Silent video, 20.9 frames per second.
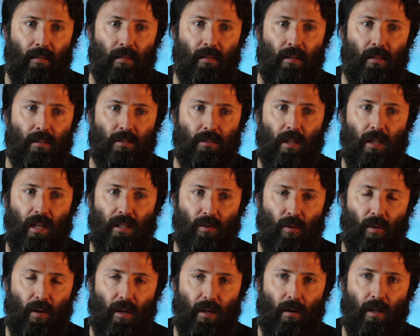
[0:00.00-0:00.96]
So that's
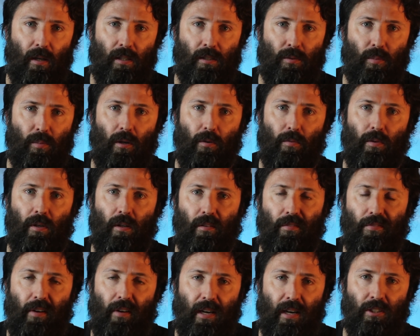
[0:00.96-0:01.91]
quite nice. We got rid of the
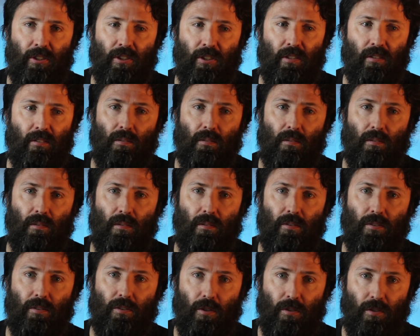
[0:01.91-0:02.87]
fraction.
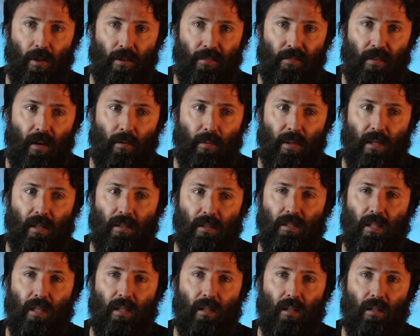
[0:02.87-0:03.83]
So far we can
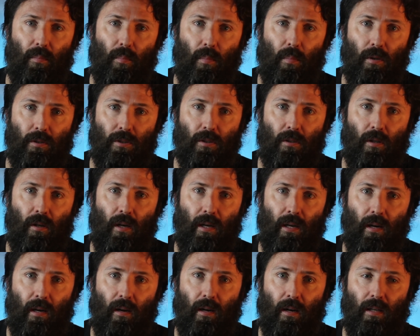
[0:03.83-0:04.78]
see that the
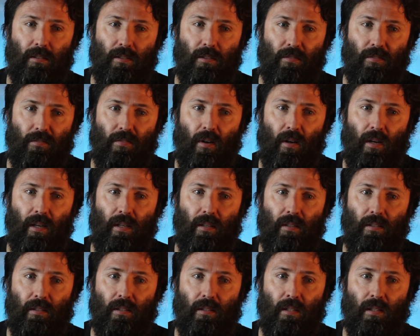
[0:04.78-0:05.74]
moduli are
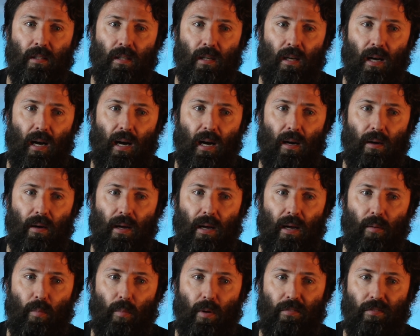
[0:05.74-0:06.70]
divided,
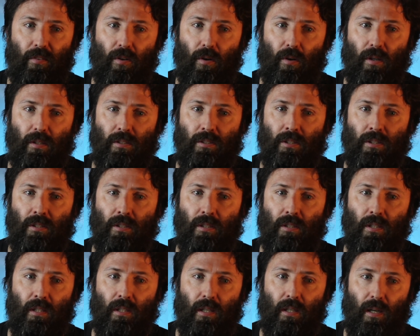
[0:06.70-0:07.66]
and we've got
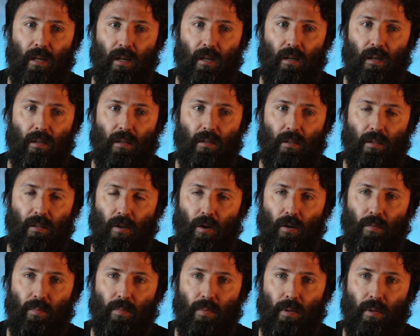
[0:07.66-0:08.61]

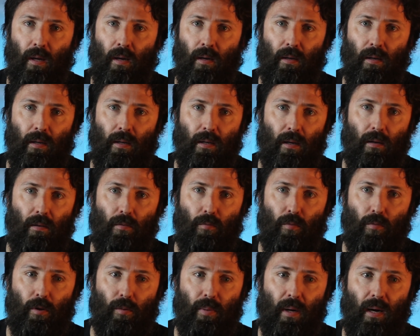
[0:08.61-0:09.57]
a
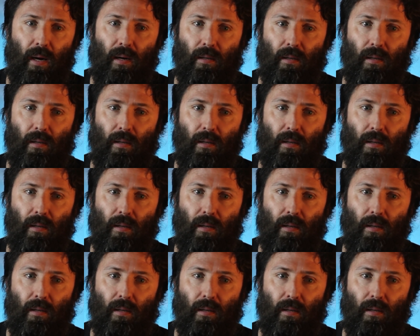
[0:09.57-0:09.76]
real part and an